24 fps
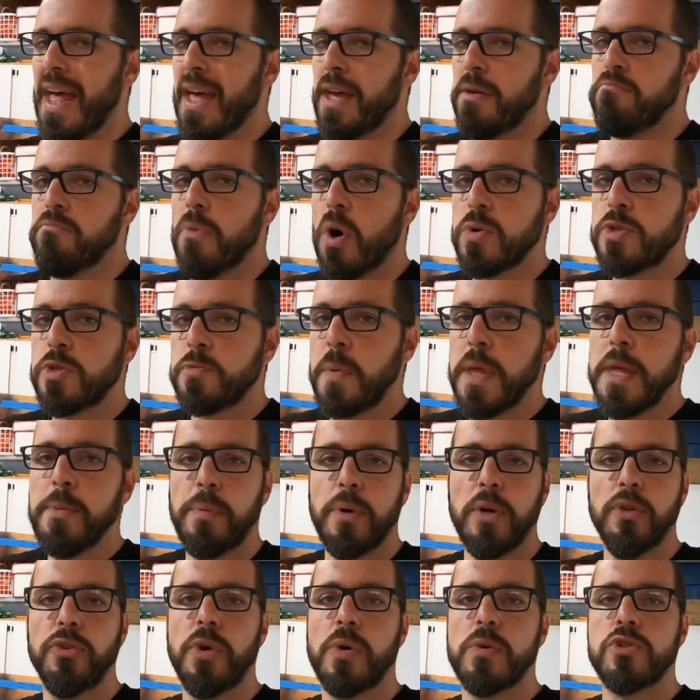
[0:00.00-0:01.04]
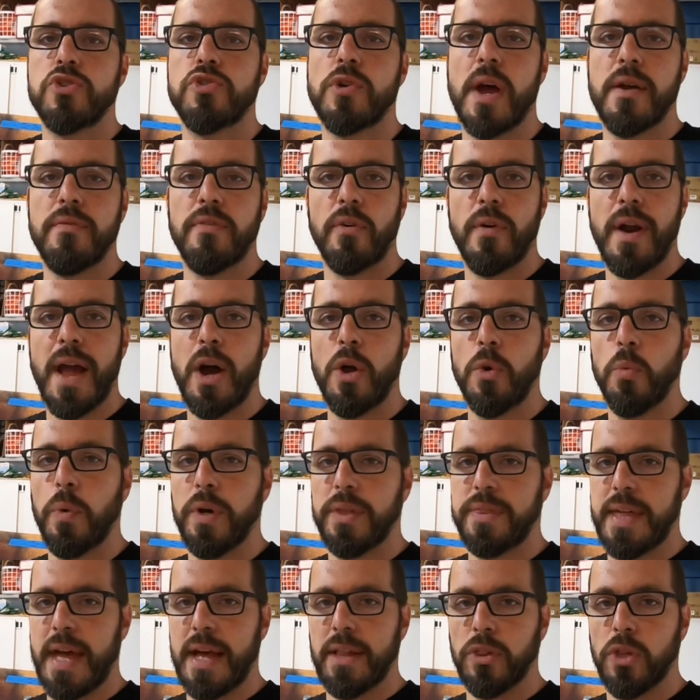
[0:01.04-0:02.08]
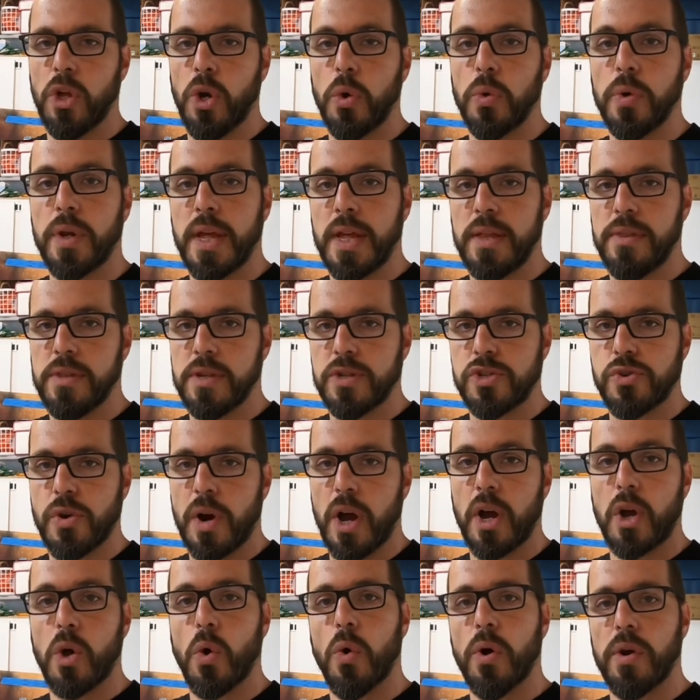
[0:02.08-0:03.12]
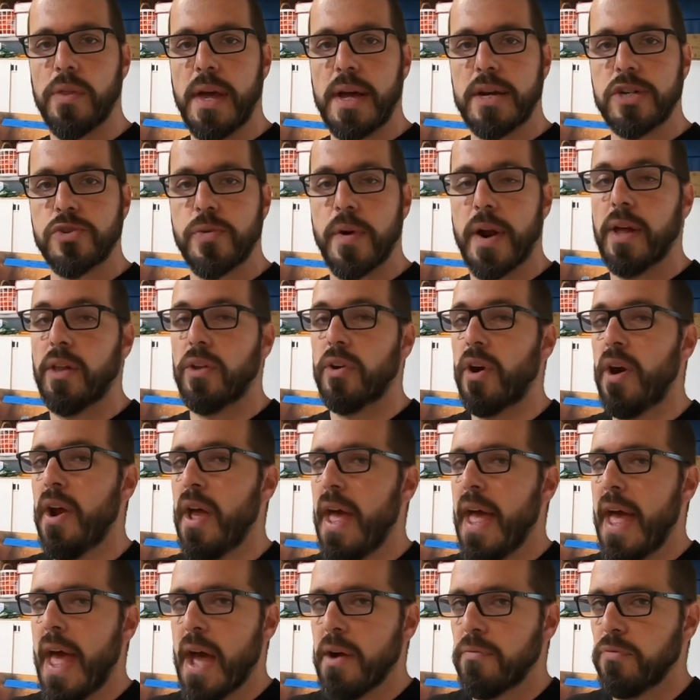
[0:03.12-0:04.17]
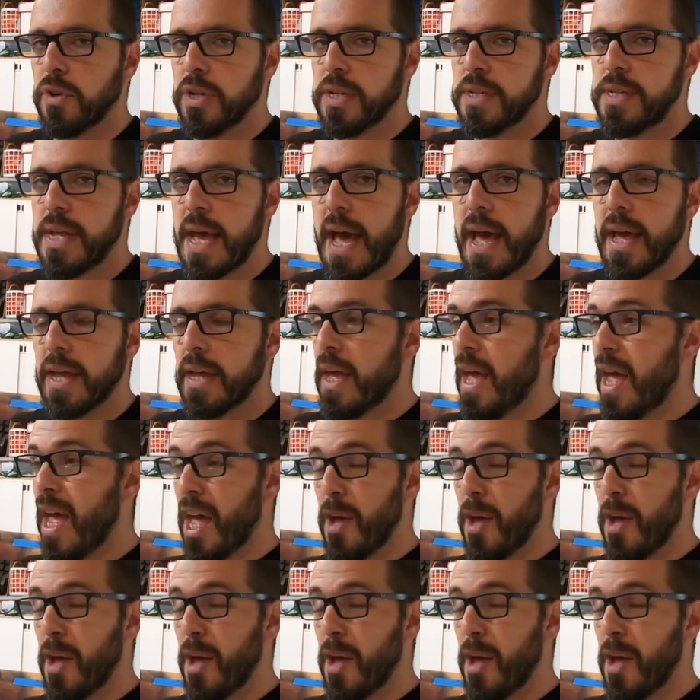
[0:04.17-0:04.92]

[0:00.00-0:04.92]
And most people don't drive around with that load in the truck or that trailer every day.